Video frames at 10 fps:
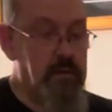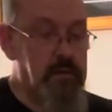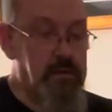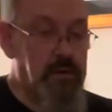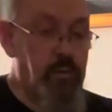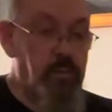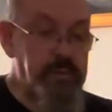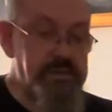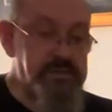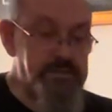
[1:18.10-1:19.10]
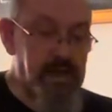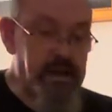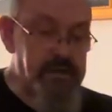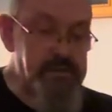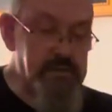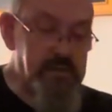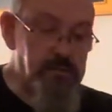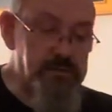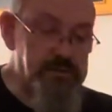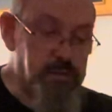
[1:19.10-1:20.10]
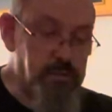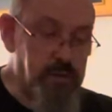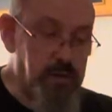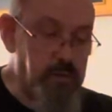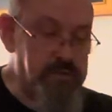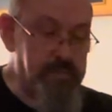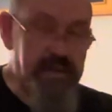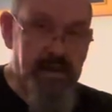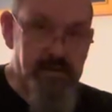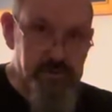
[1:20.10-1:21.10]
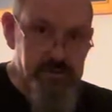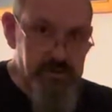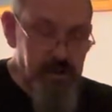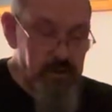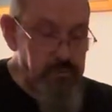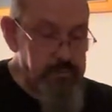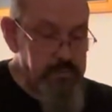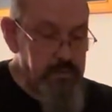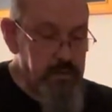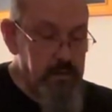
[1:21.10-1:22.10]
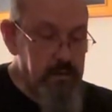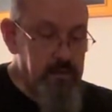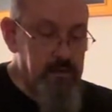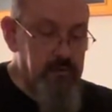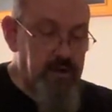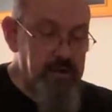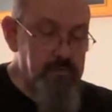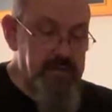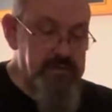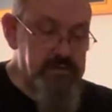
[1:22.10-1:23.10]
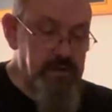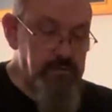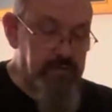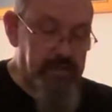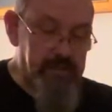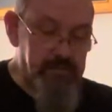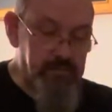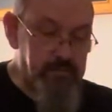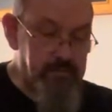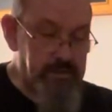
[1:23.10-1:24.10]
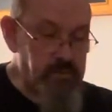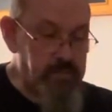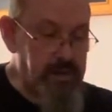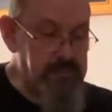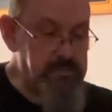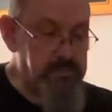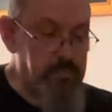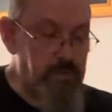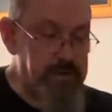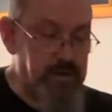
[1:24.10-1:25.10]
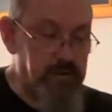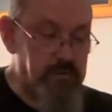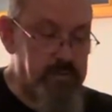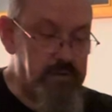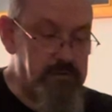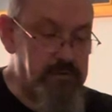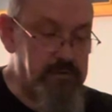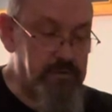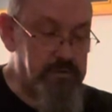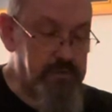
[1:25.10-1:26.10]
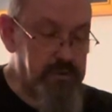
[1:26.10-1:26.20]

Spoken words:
Now one winter's night, it was so cold it began to snow, and great big snowflakes fell past the window of Percy's hut.